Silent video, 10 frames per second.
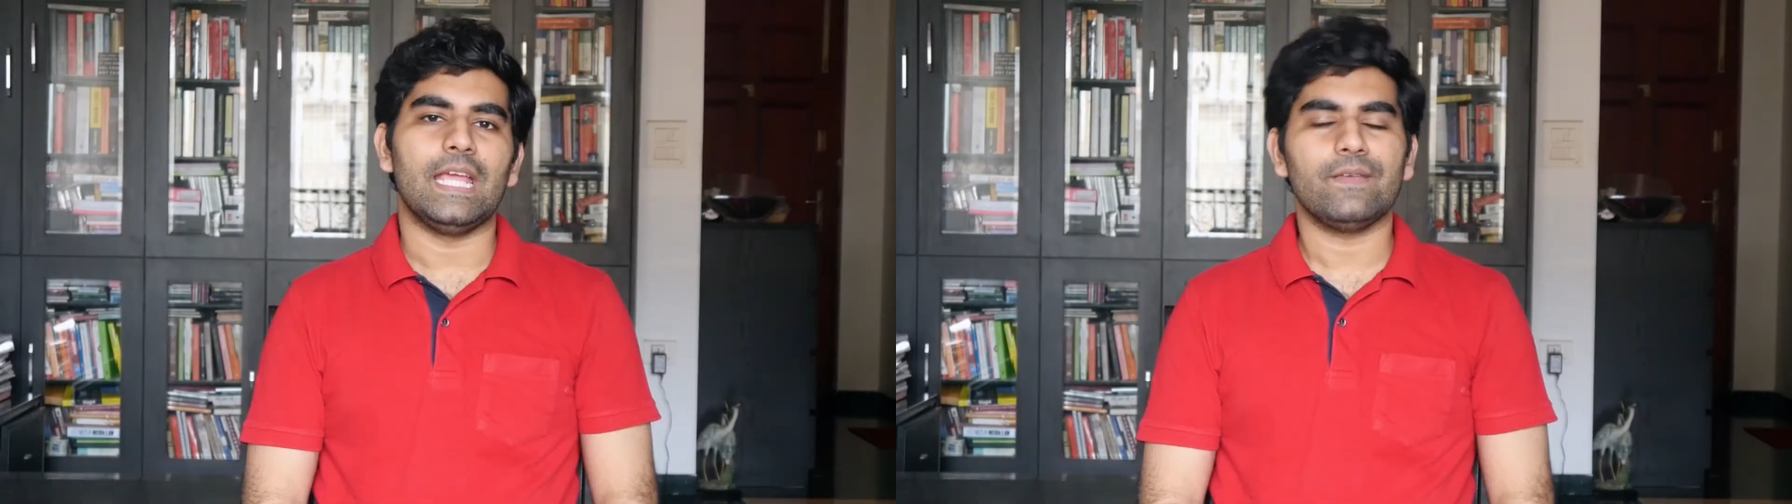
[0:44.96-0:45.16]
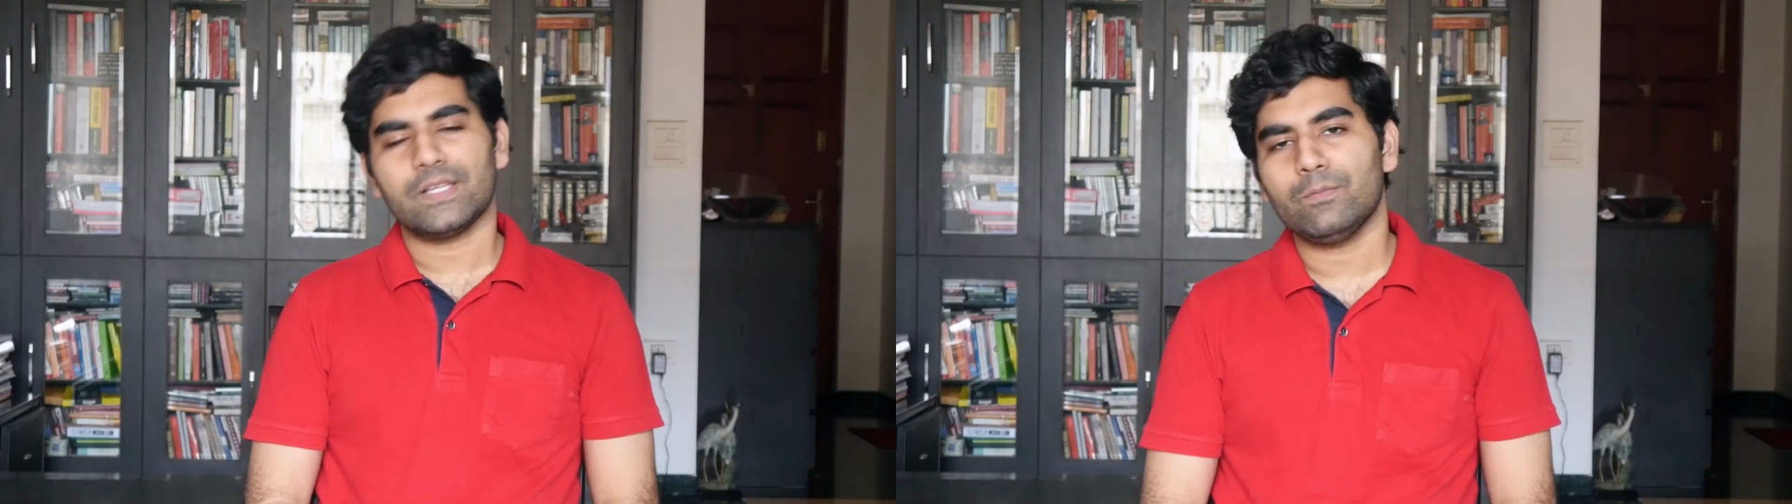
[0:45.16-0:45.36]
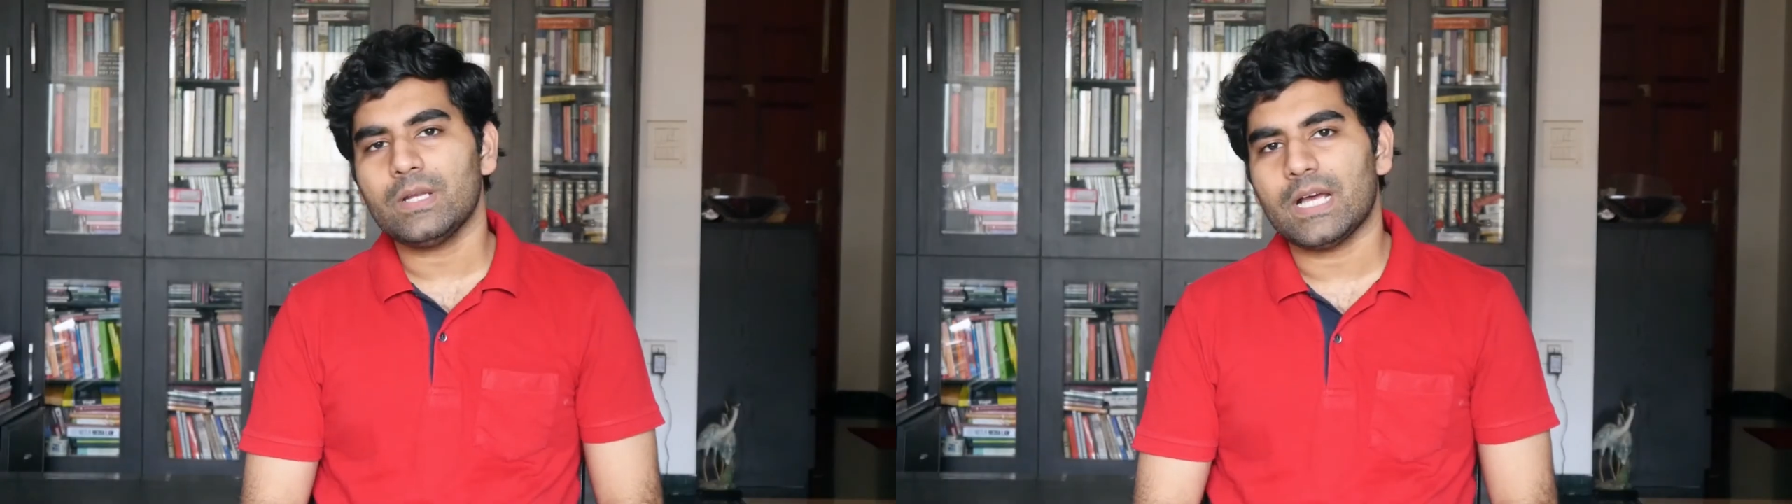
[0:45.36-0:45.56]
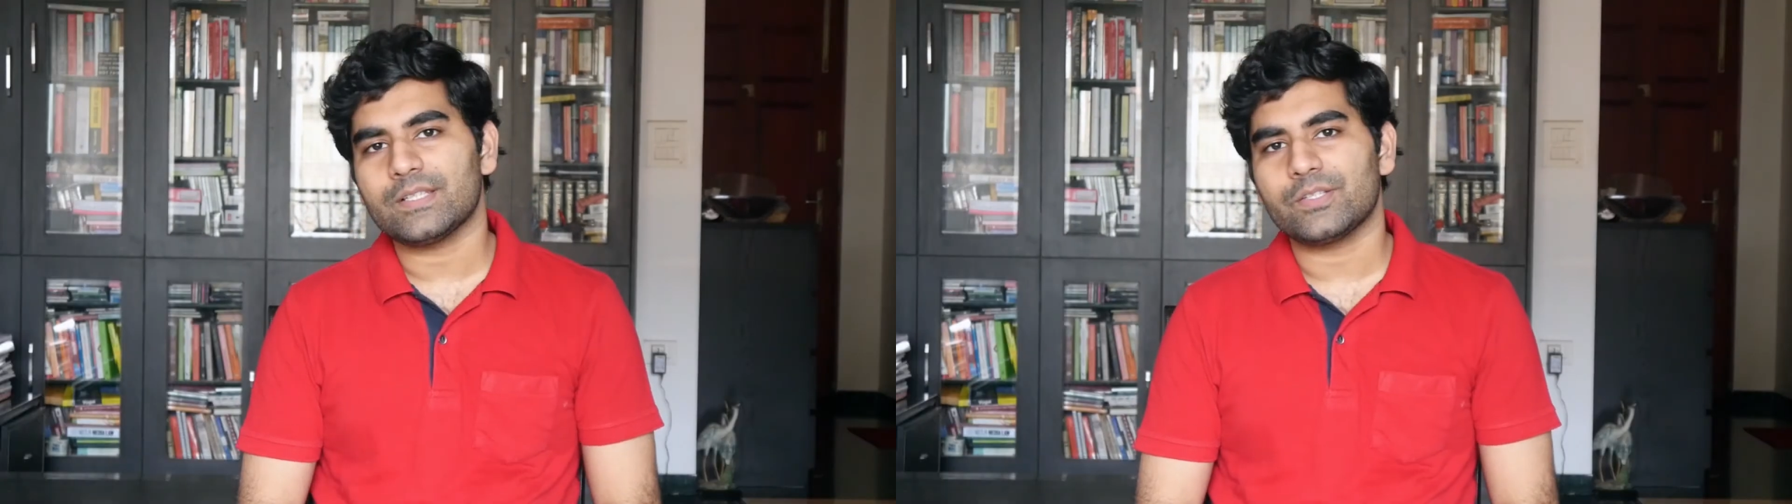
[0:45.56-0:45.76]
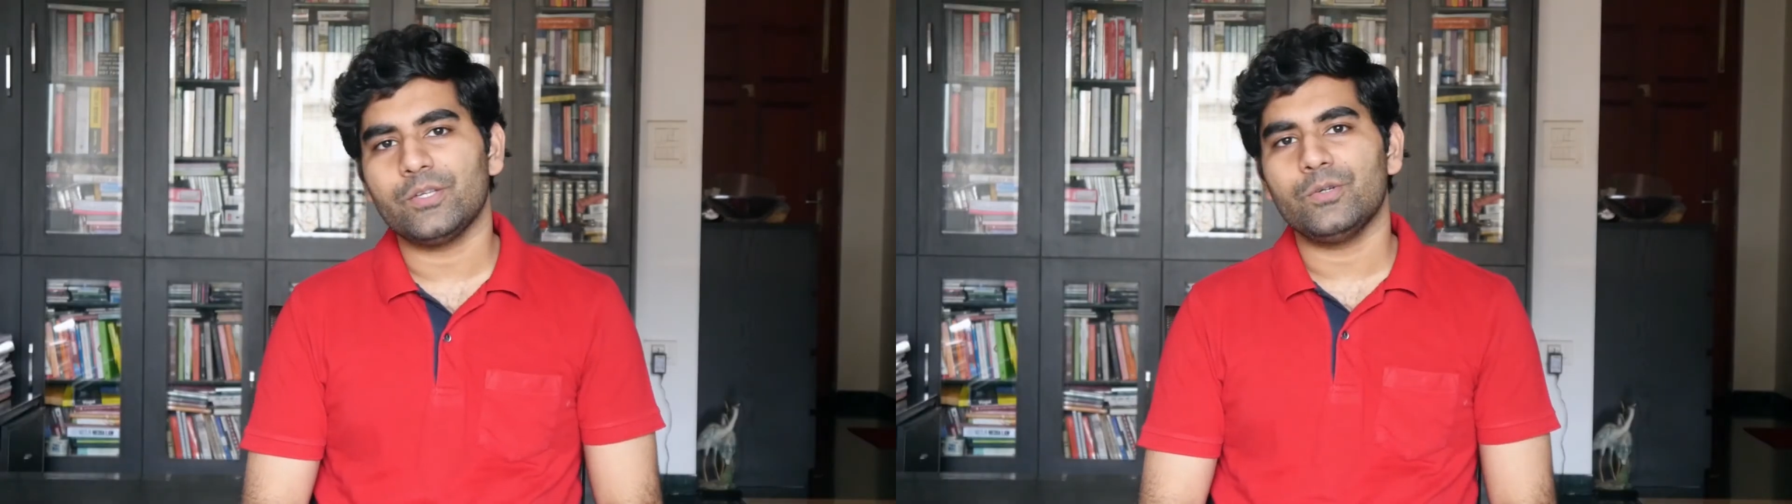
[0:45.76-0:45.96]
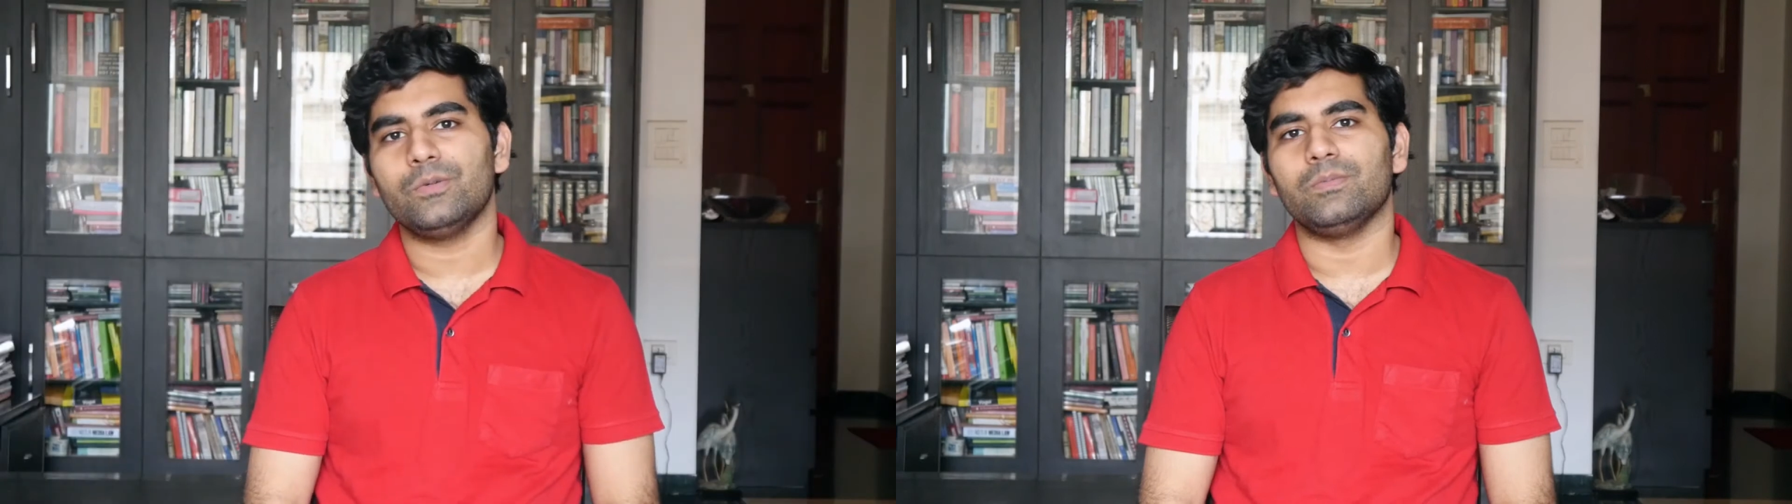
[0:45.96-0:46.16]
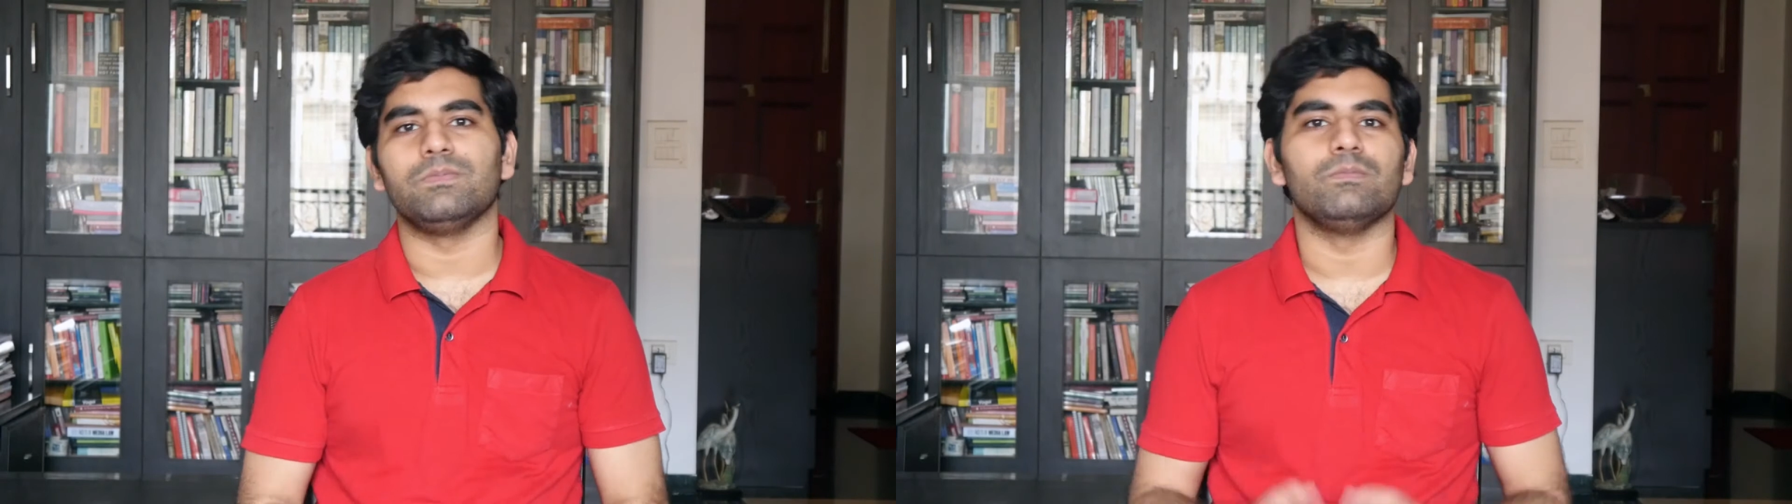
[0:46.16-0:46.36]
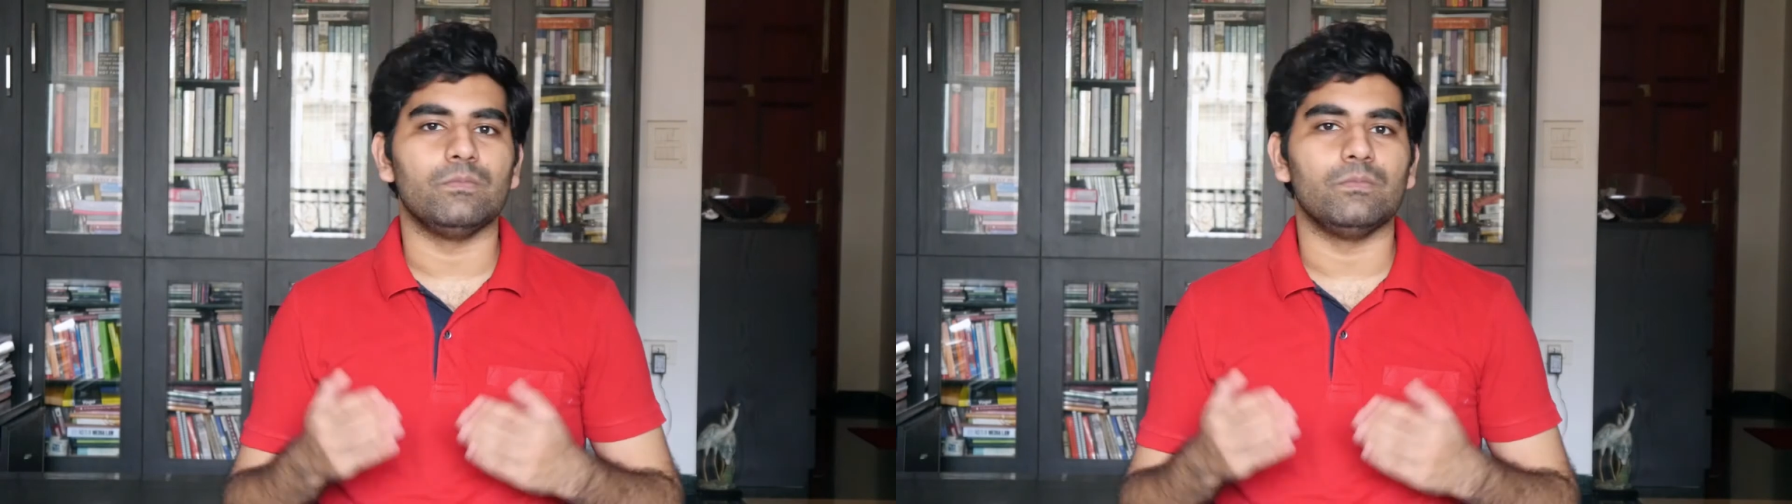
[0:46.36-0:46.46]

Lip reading: If someone asks you,